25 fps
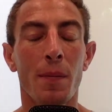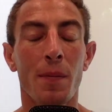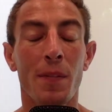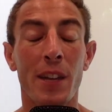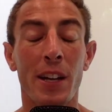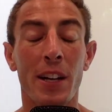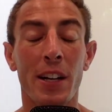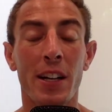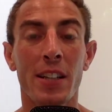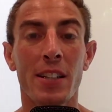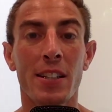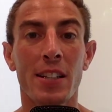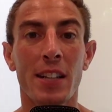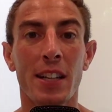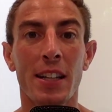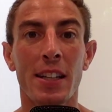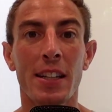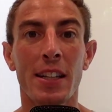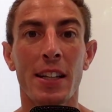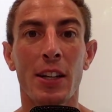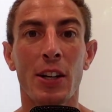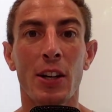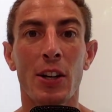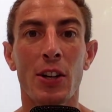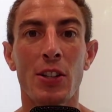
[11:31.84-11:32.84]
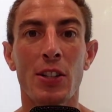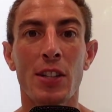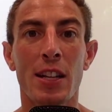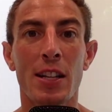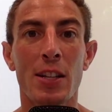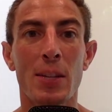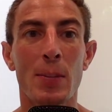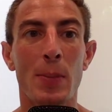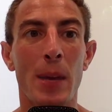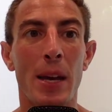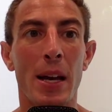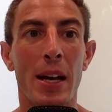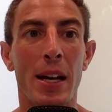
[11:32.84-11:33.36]
very excited that
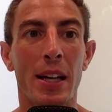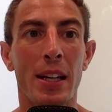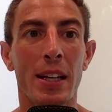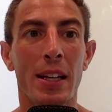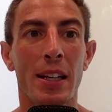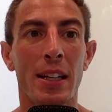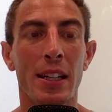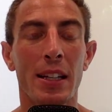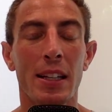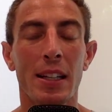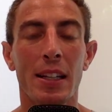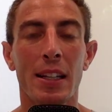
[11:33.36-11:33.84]
Kjerstad's back.